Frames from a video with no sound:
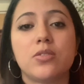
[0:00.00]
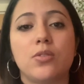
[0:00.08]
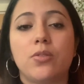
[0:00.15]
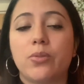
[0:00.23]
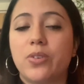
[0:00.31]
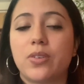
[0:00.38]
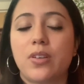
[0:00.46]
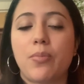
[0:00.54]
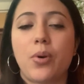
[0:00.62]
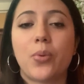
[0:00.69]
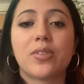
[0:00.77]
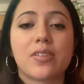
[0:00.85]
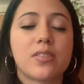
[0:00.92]
So for example, I
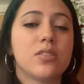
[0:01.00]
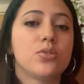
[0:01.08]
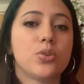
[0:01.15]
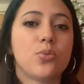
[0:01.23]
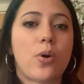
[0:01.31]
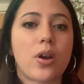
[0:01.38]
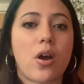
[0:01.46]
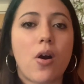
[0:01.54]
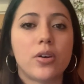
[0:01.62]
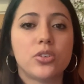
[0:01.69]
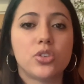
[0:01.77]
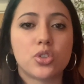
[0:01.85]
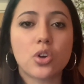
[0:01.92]
was listening to one
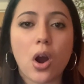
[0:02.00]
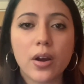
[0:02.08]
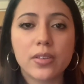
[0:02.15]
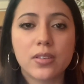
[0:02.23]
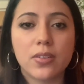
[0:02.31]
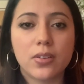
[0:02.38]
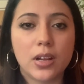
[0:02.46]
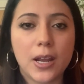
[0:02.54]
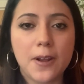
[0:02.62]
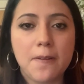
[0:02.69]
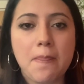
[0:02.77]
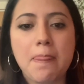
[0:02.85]
on shock the other day.